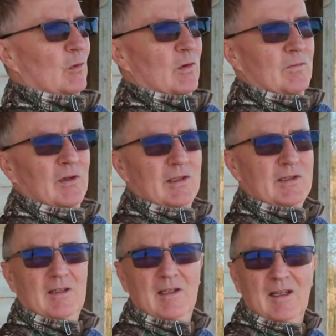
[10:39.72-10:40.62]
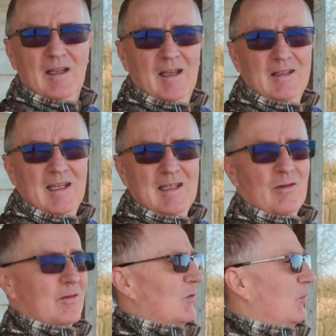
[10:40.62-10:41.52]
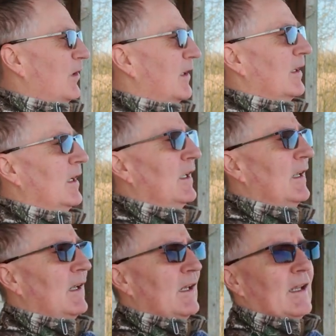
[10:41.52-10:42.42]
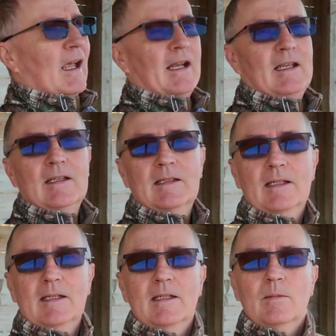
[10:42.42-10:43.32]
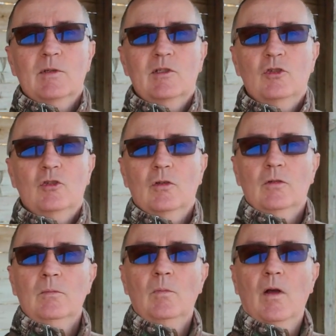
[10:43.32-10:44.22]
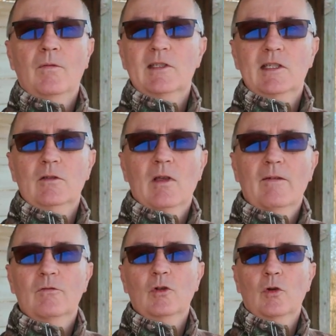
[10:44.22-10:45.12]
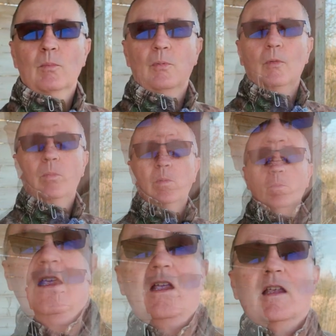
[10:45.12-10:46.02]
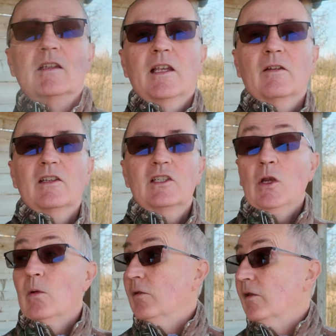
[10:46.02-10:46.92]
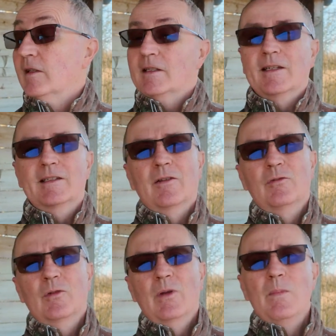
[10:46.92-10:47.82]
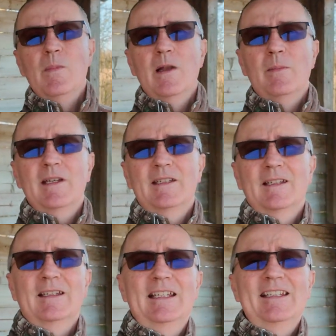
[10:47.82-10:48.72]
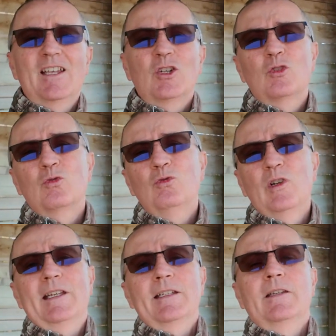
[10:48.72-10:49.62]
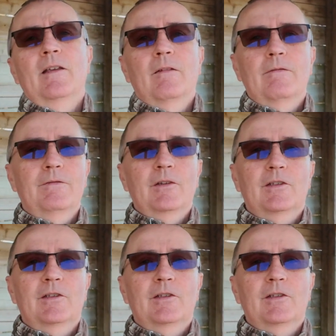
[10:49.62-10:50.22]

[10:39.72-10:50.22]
converter, and the A9 III. And in a static position, obviously you haven't got a problem. So the 200-600mm is a great first